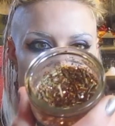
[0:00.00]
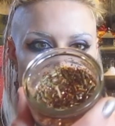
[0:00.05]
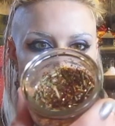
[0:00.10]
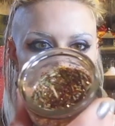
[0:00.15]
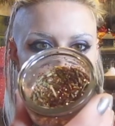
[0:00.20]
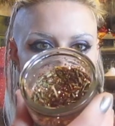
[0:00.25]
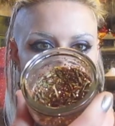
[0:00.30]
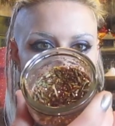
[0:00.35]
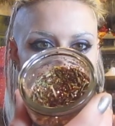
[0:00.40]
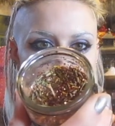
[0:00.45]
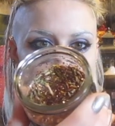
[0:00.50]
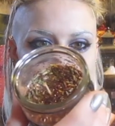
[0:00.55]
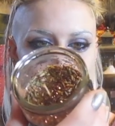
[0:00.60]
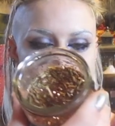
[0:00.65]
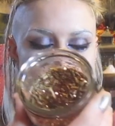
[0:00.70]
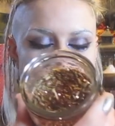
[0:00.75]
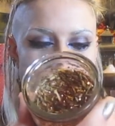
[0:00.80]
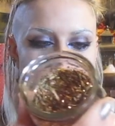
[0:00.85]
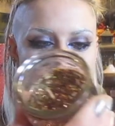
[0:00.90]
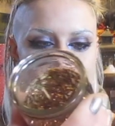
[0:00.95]
glitter
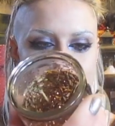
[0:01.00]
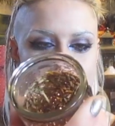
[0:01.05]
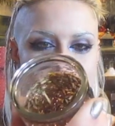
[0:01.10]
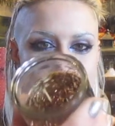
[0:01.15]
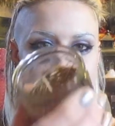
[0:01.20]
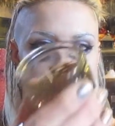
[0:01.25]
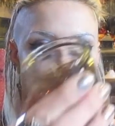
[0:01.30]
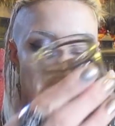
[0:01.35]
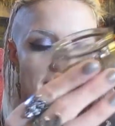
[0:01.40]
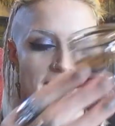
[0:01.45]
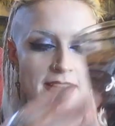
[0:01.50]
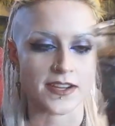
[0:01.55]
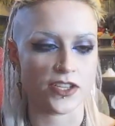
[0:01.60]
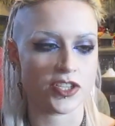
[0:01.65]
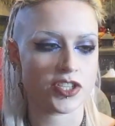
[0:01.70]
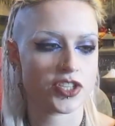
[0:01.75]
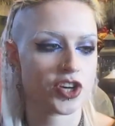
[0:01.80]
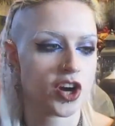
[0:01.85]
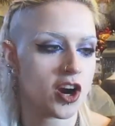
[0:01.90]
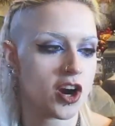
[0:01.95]
just adds a
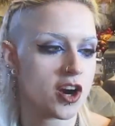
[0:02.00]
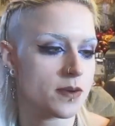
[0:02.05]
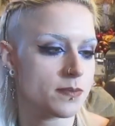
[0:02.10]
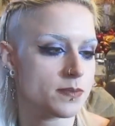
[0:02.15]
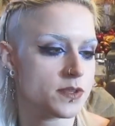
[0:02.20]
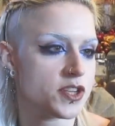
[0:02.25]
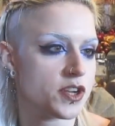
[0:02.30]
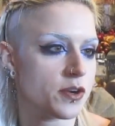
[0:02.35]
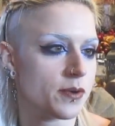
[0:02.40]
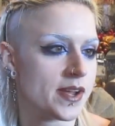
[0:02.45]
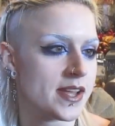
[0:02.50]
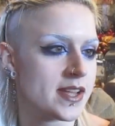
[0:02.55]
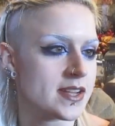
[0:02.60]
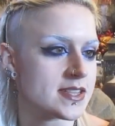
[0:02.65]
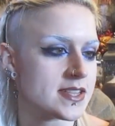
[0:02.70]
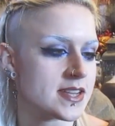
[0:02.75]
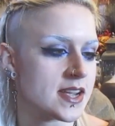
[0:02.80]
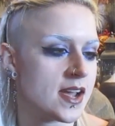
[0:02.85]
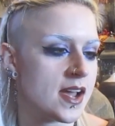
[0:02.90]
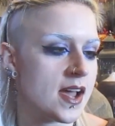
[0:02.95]
nice charm to
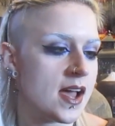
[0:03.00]
it.